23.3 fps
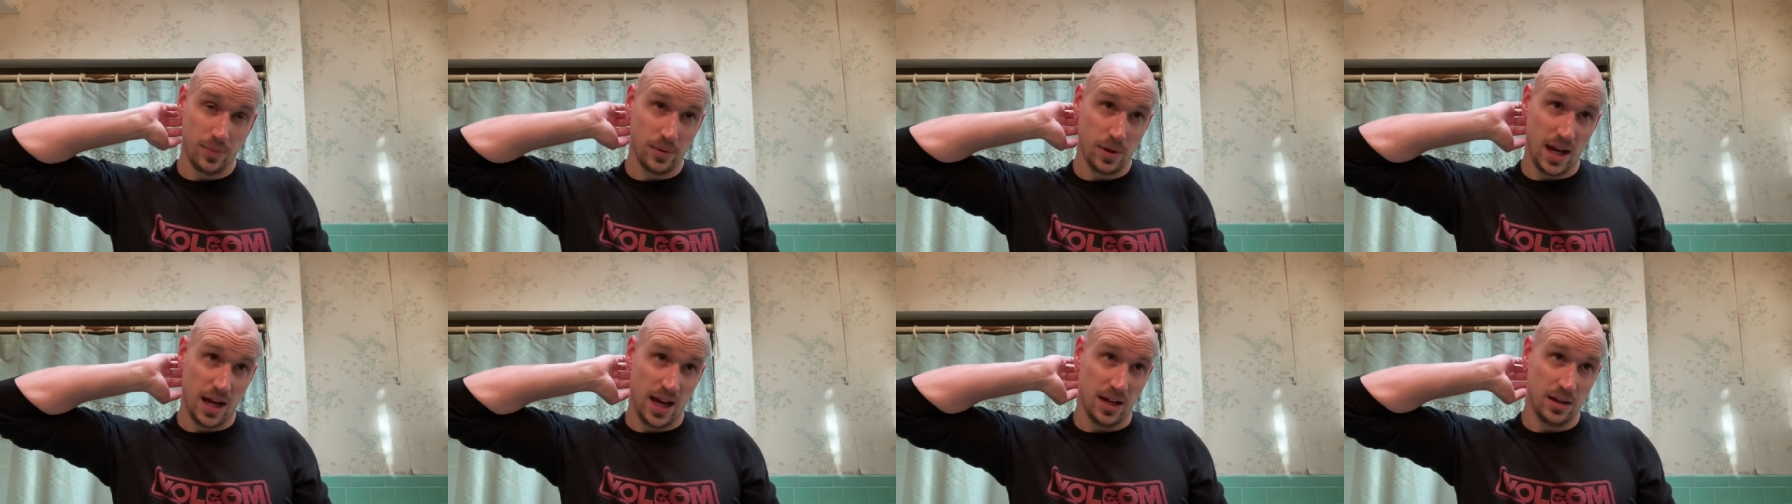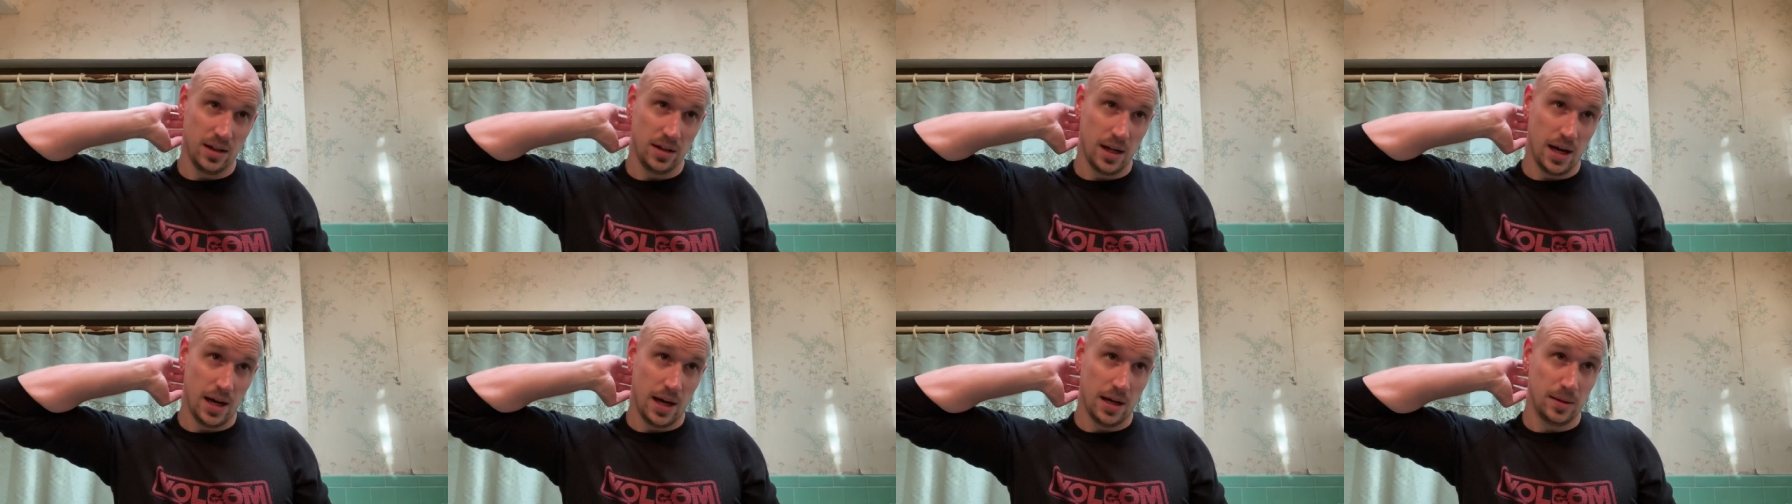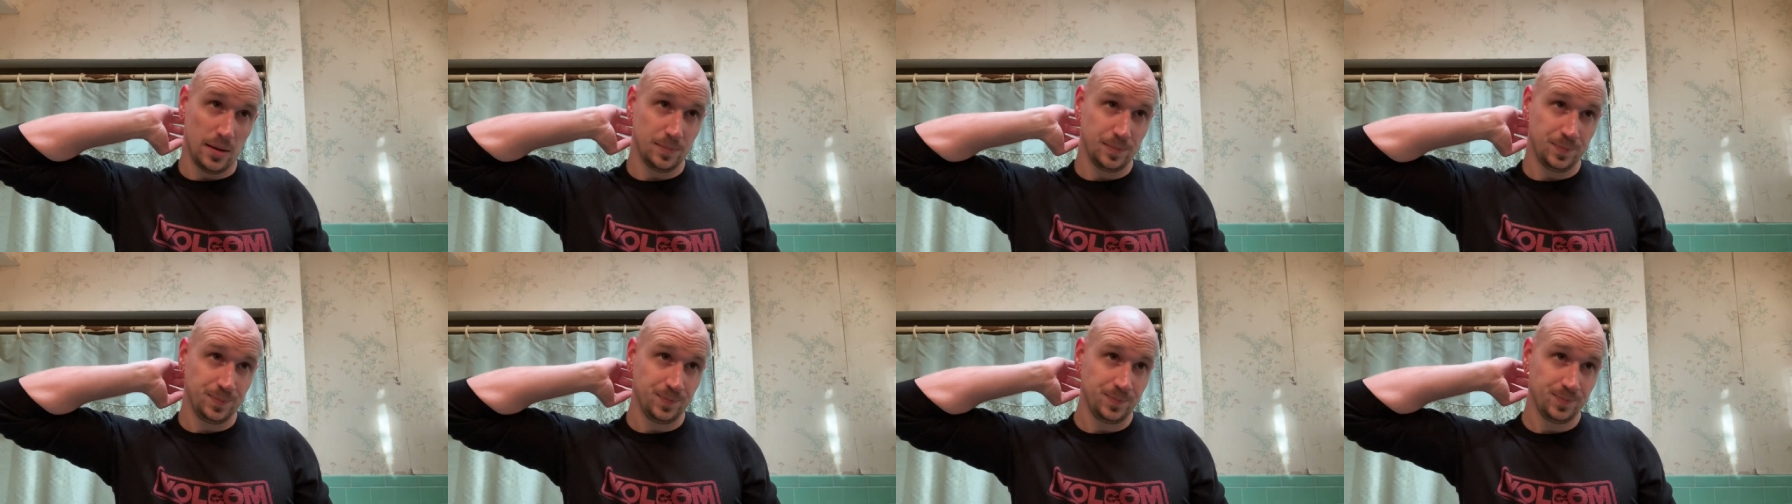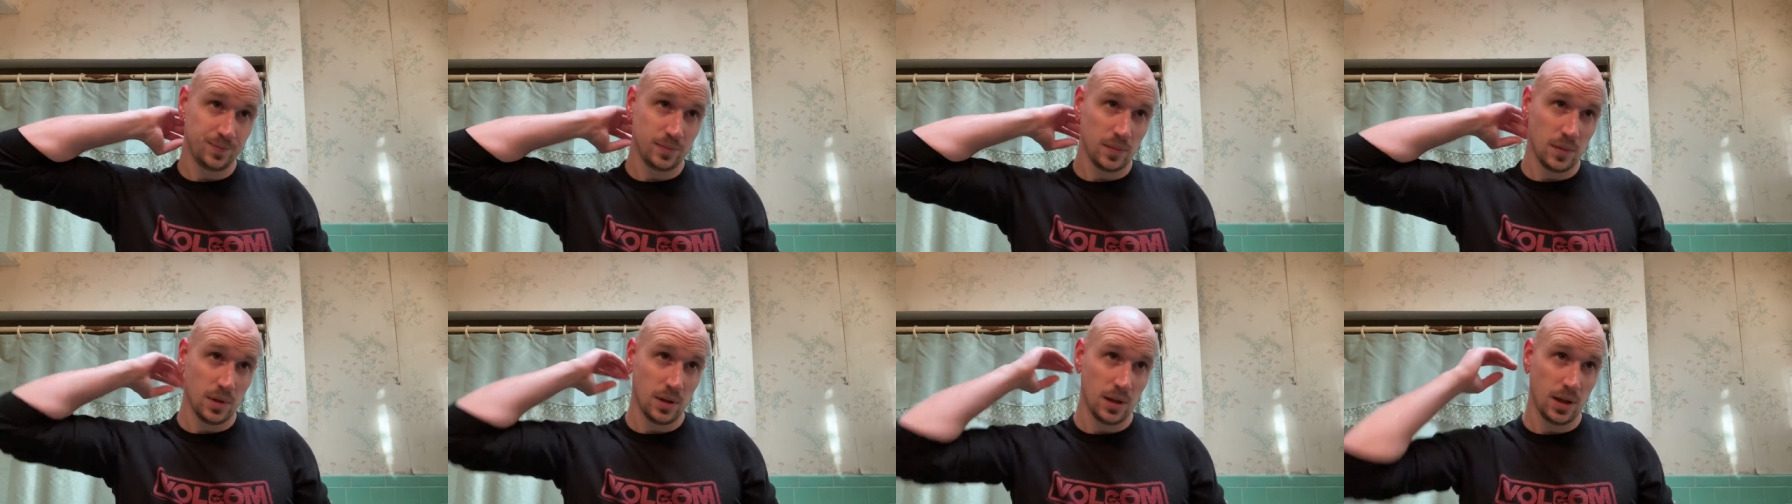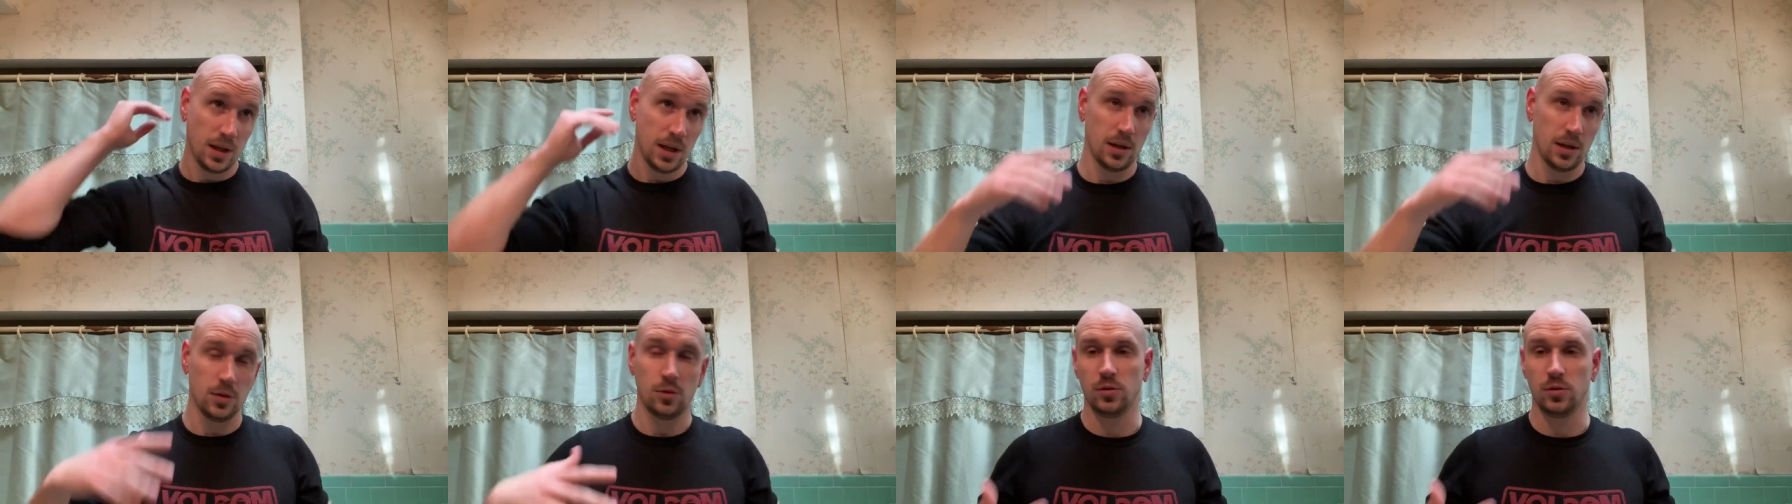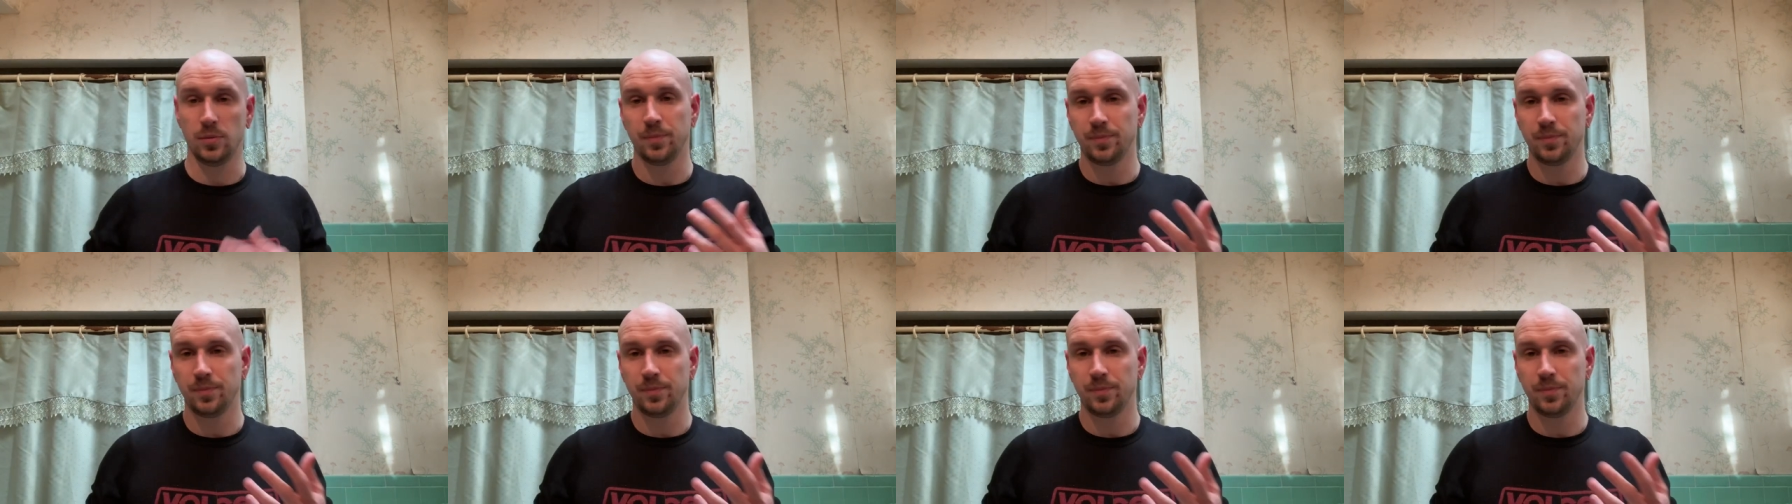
and um, it'll,